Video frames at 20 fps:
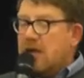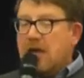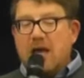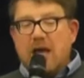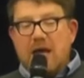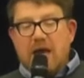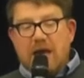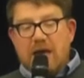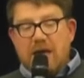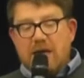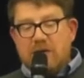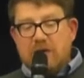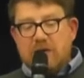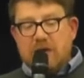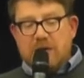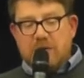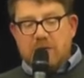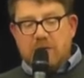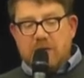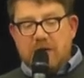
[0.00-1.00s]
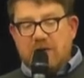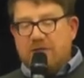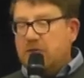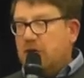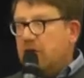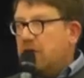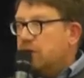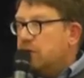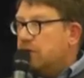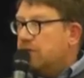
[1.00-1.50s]
and there's been a
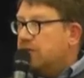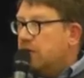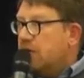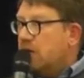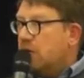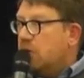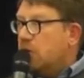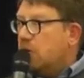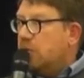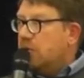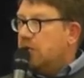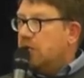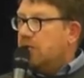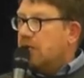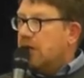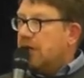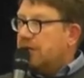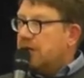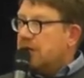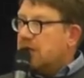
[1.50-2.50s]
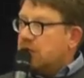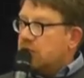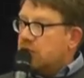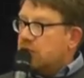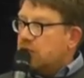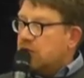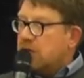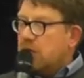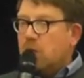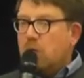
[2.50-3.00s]
financial firewall put around the
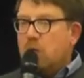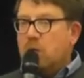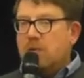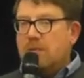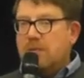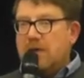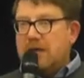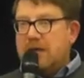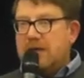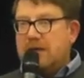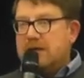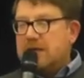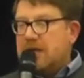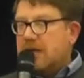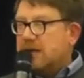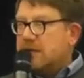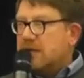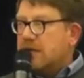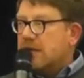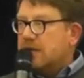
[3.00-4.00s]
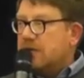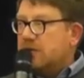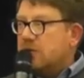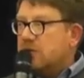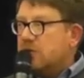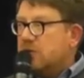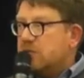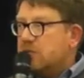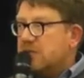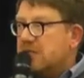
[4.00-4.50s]
country. All the money in tax
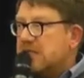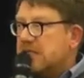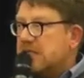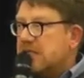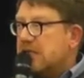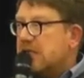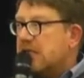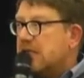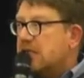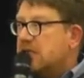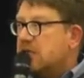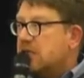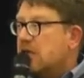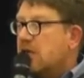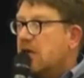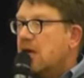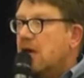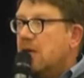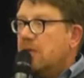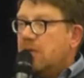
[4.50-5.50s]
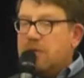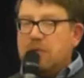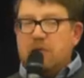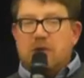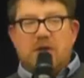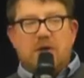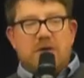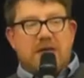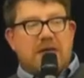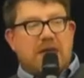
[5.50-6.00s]
havens has been seized. People
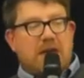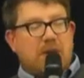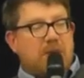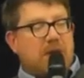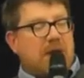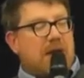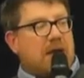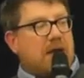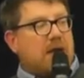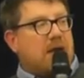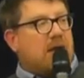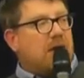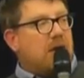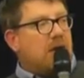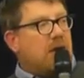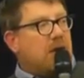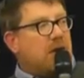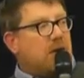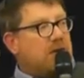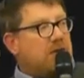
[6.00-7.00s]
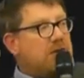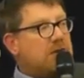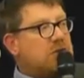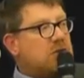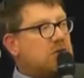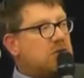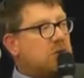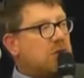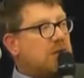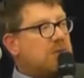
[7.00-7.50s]
can only get it back if there's
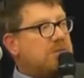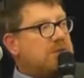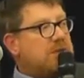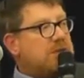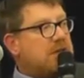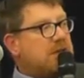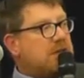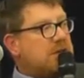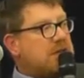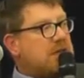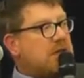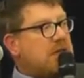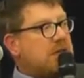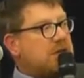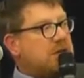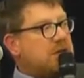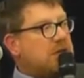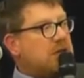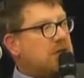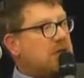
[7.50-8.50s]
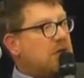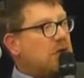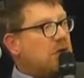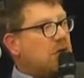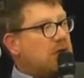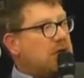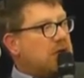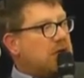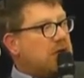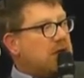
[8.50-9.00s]
a 20% tax
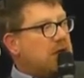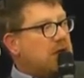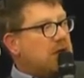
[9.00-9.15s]
on it.